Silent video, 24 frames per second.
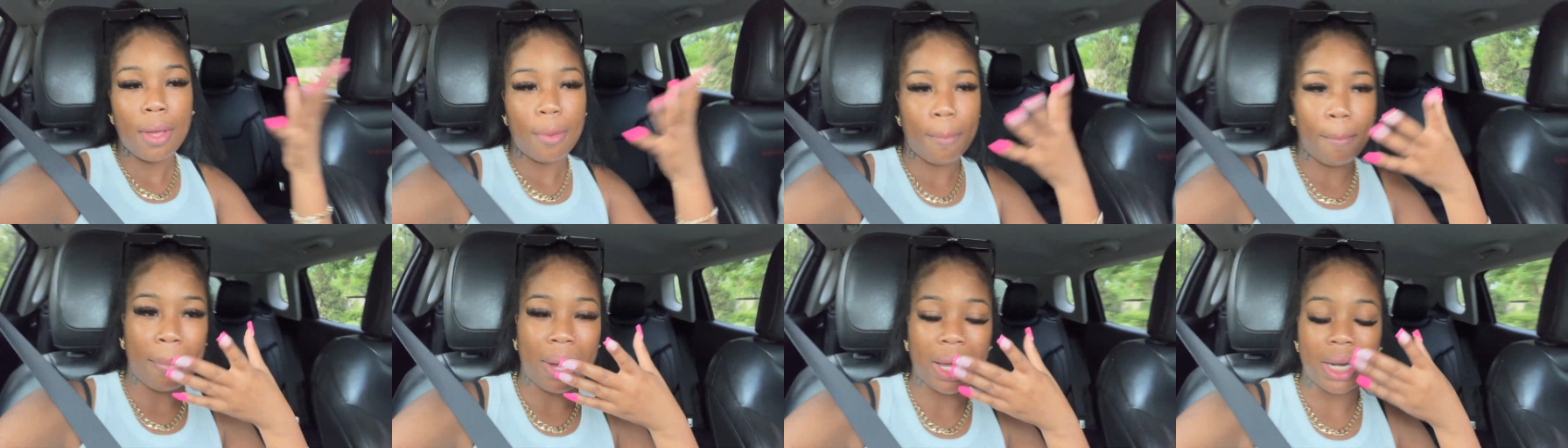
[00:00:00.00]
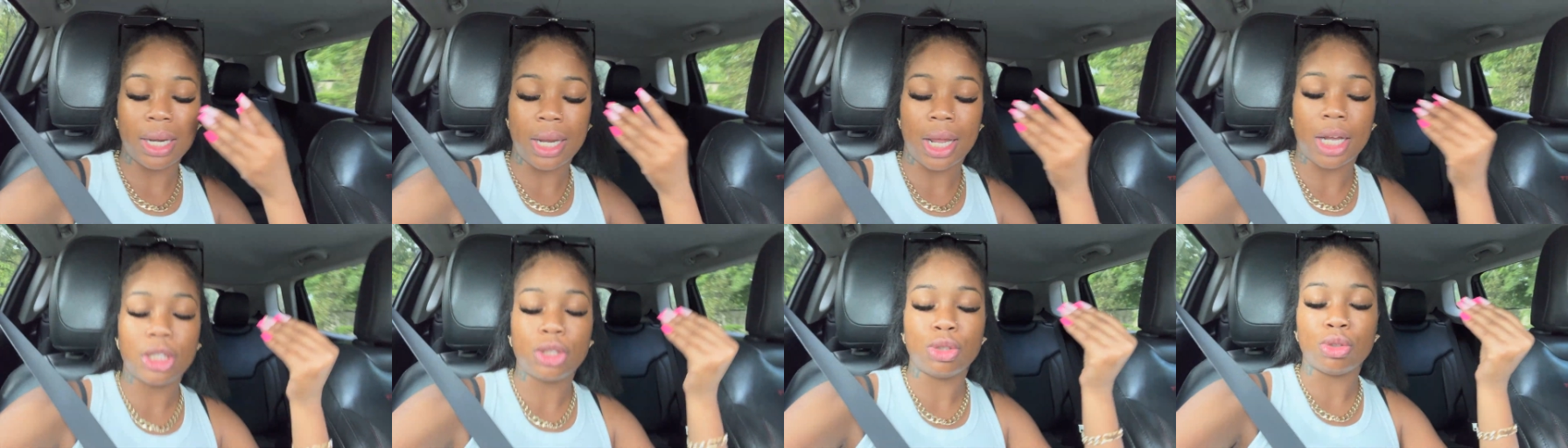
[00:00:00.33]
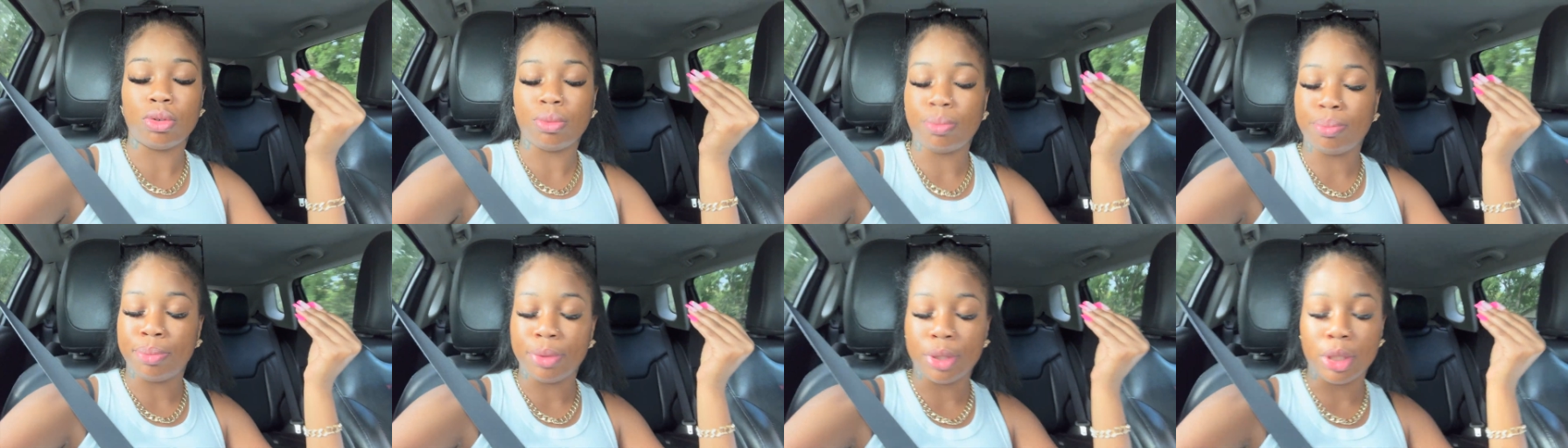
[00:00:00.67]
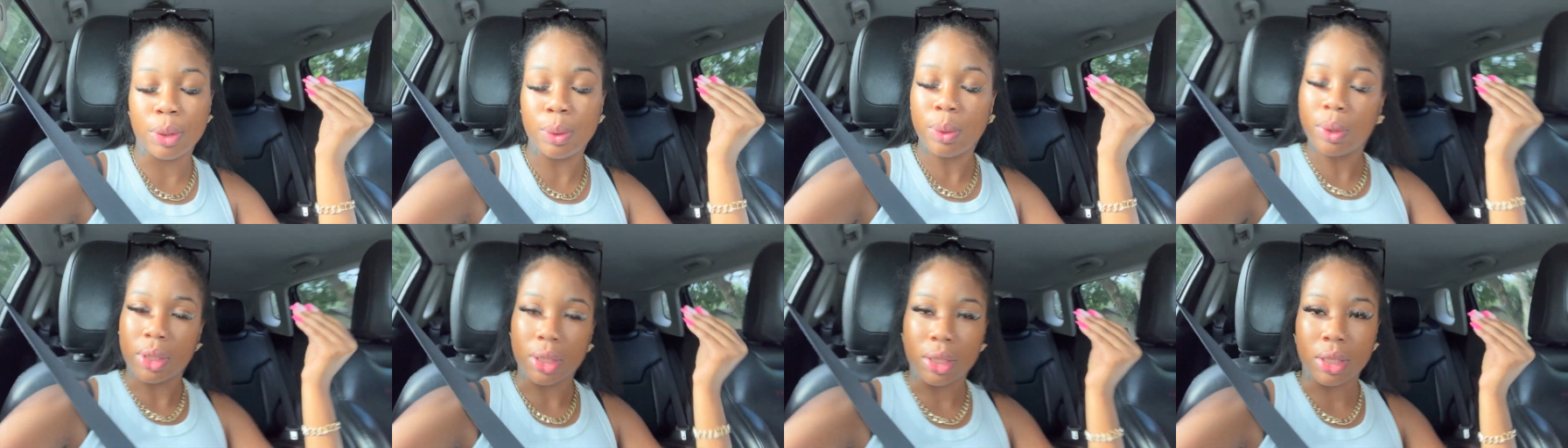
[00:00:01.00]
my natural
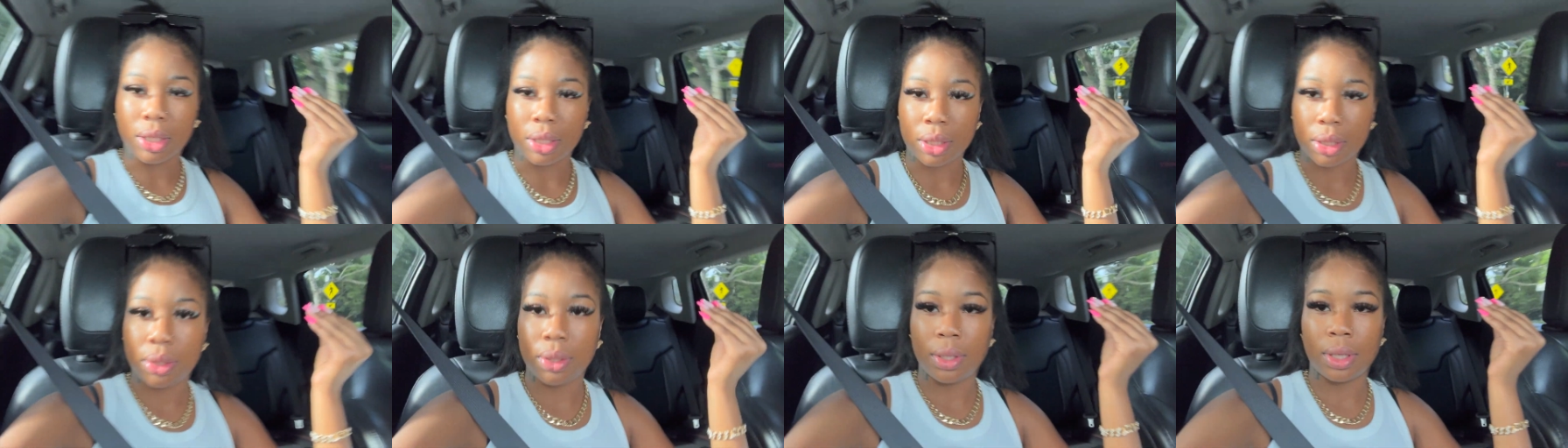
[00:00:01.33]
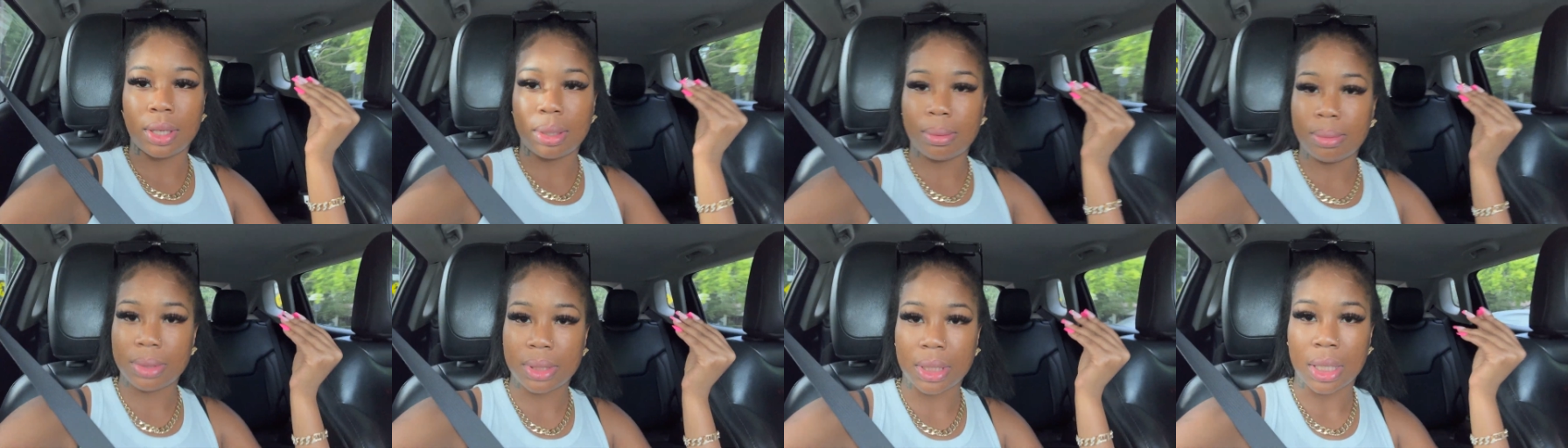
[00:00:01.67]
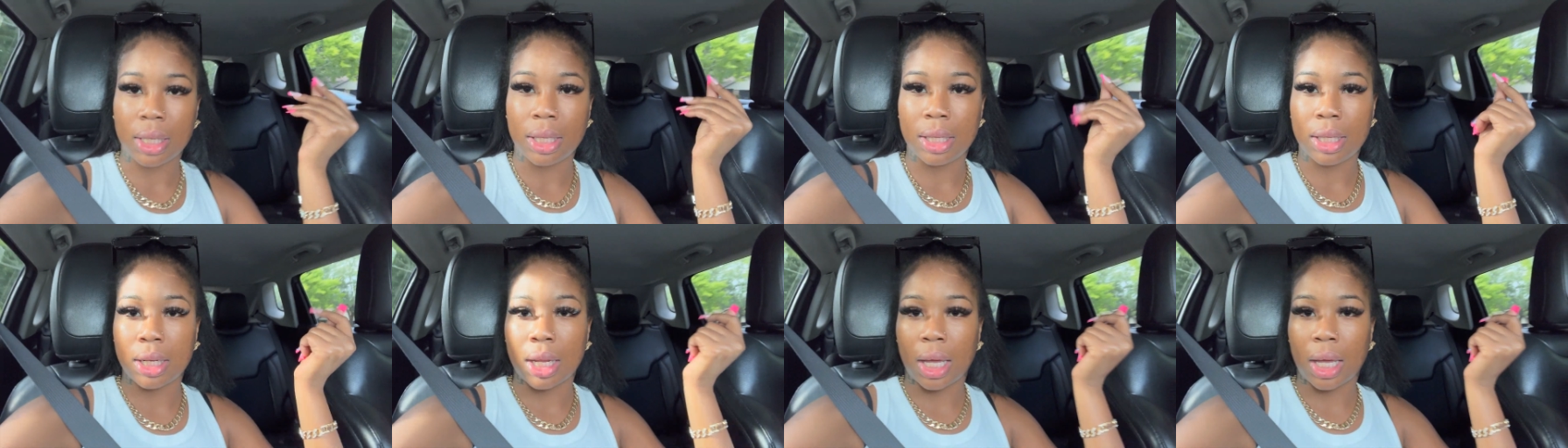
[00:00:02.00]
beauty you know what i'm saying